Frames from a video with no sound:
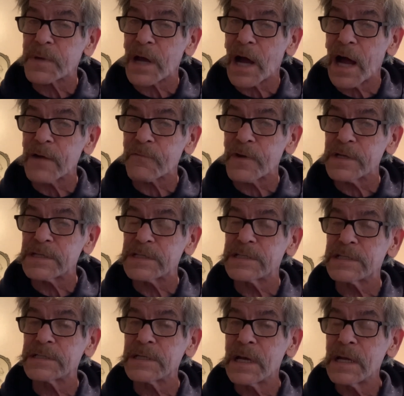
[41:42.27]

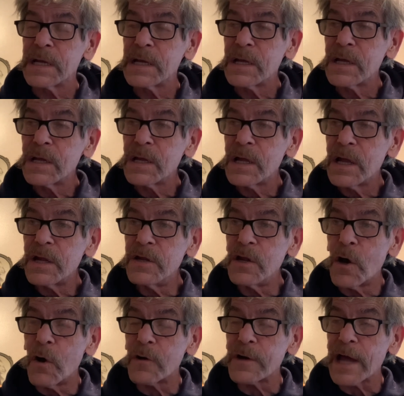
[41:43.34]
Conference
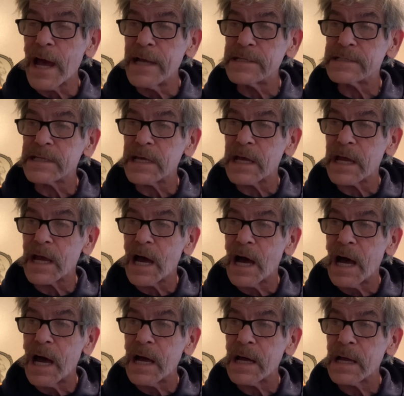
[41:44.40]
known as
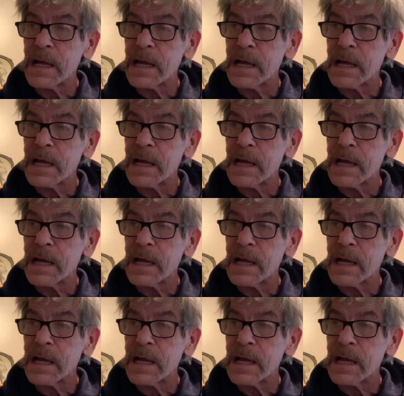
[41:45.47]
the